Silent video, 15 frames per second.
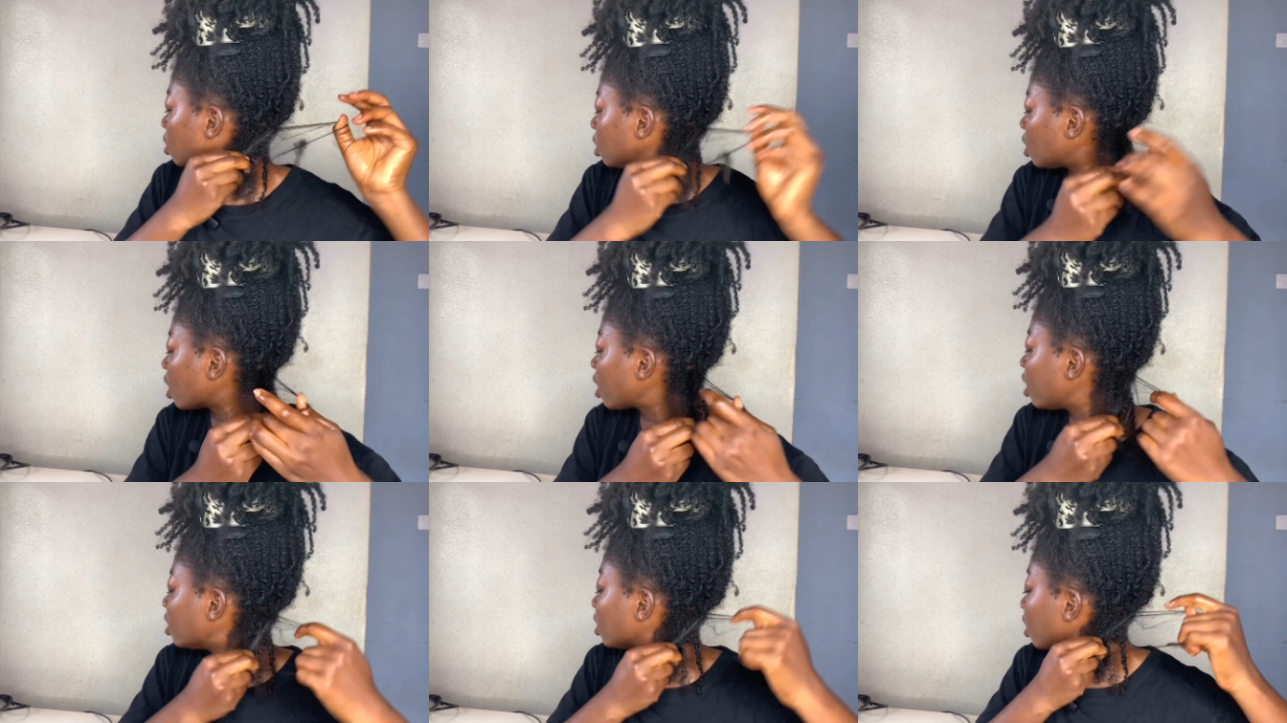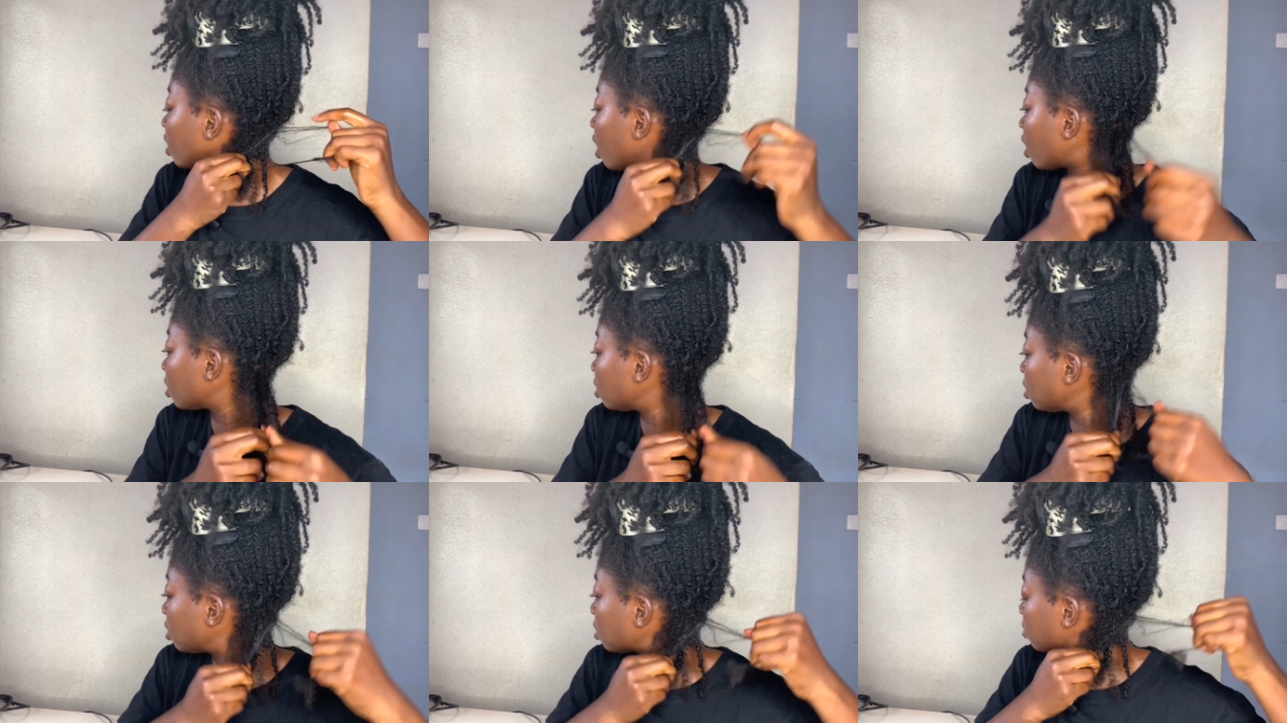detangling is an
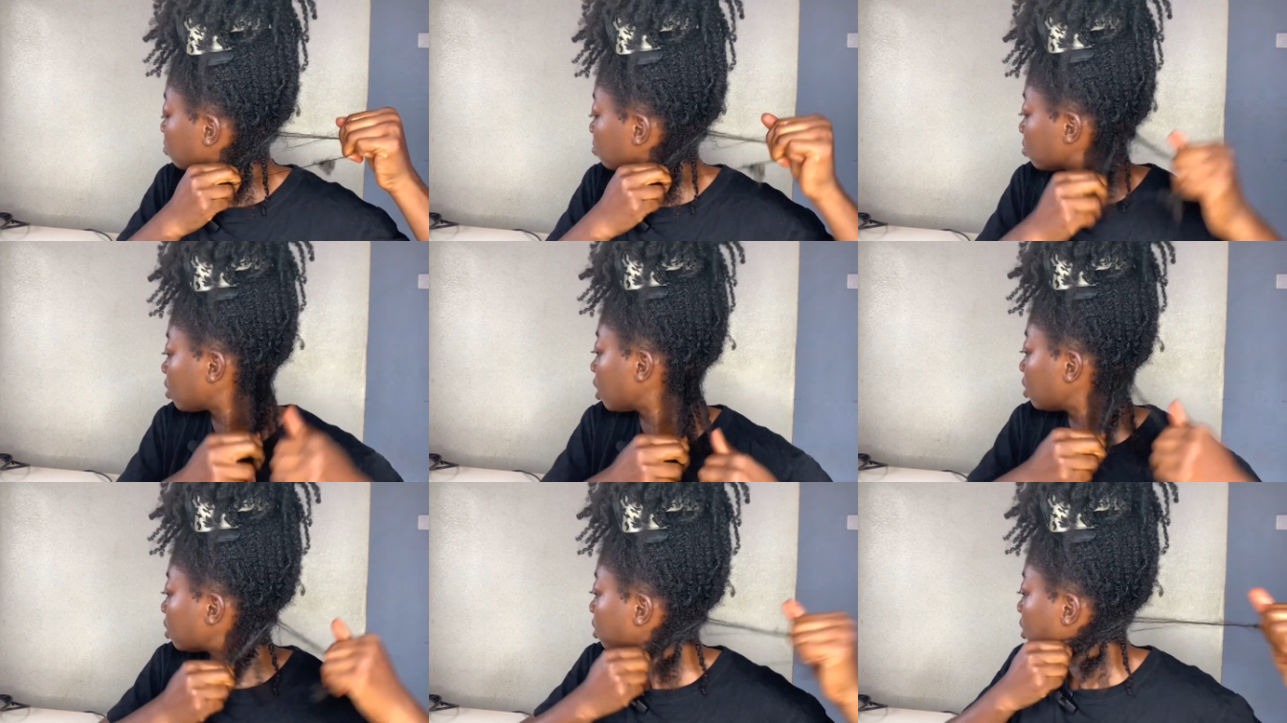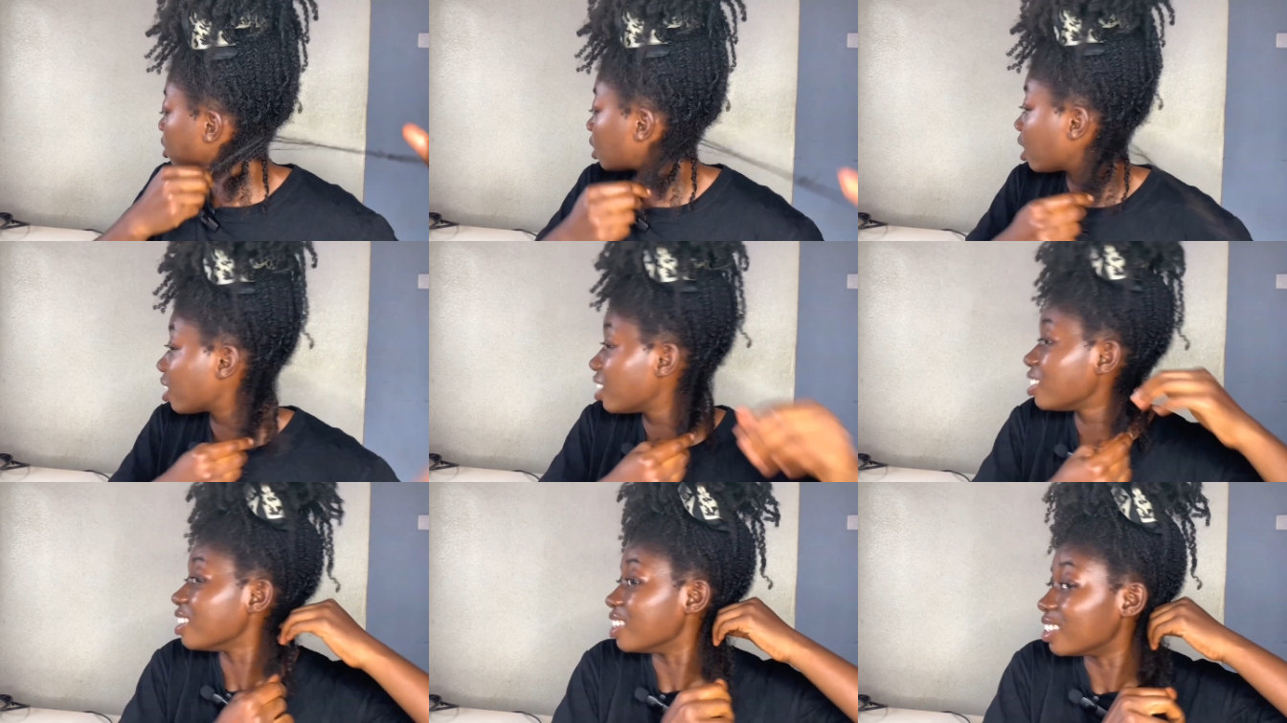art.
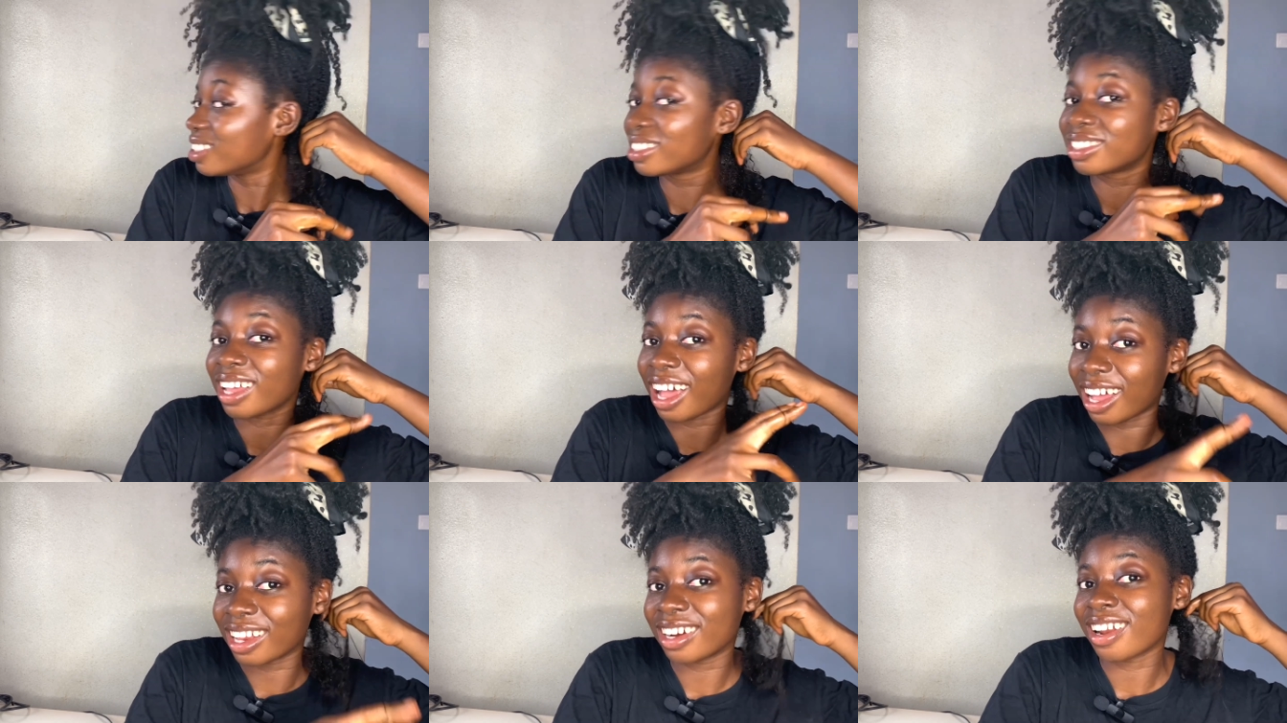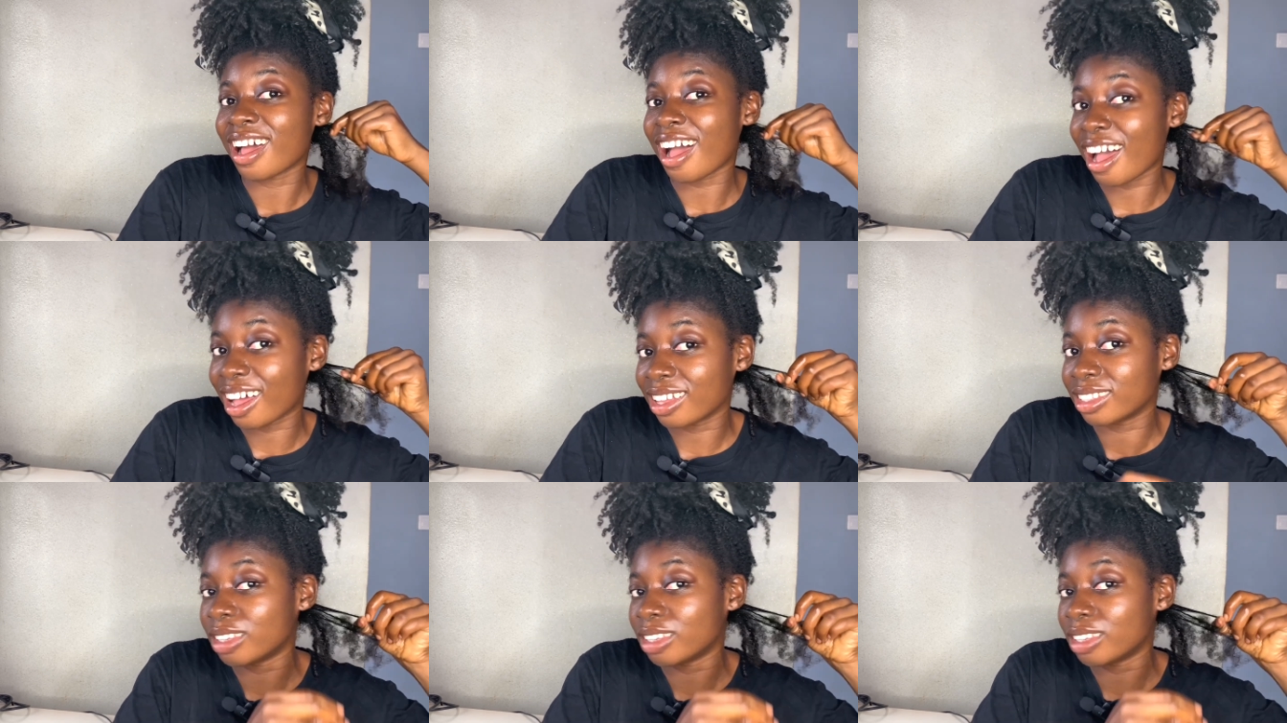Detangling is an art.